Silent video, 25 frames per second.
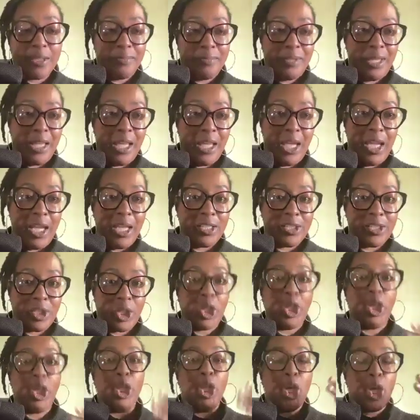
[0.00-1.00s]
some things,
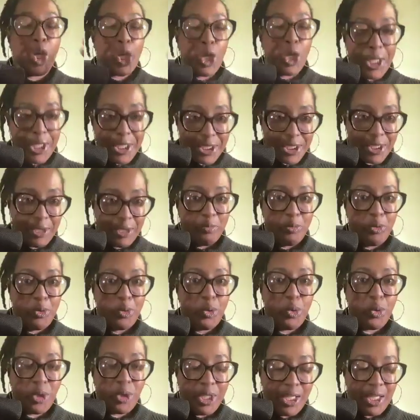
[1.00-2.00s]
learning some
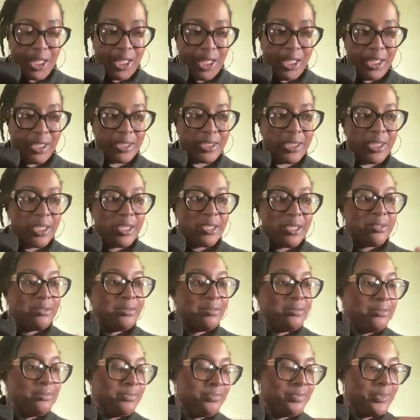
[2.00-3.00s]
new things,
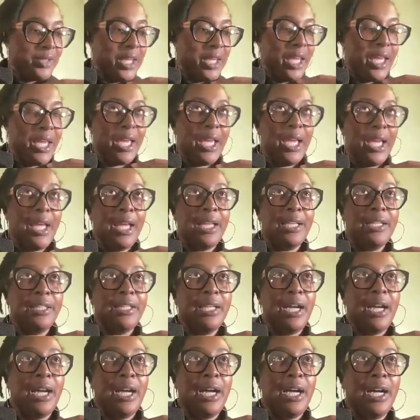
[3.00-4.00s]
and